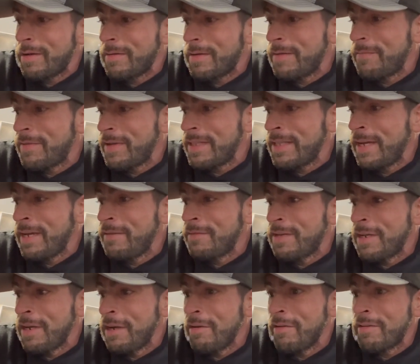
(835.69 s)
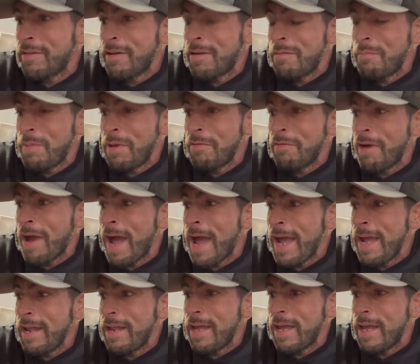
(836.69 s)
if it leaves here, it's going to be right,